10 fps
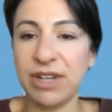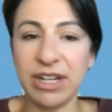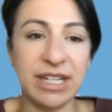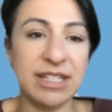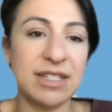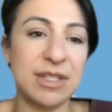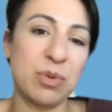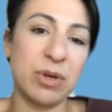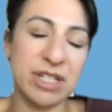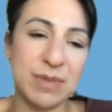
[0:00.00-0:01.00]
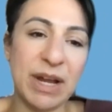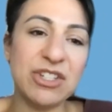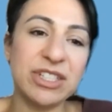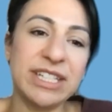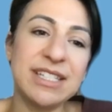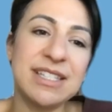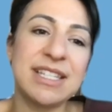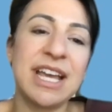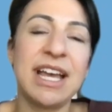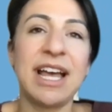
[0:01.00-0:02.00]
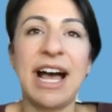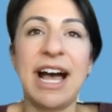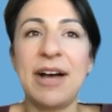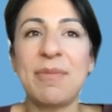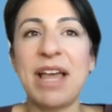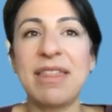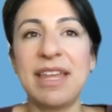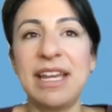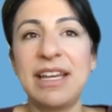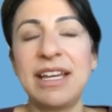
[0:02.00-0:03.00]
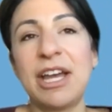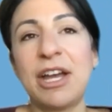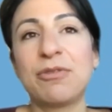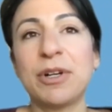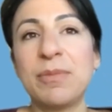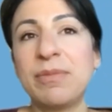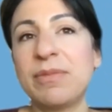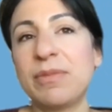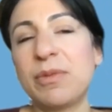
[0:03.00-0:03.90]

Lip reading: various support specialists. I think from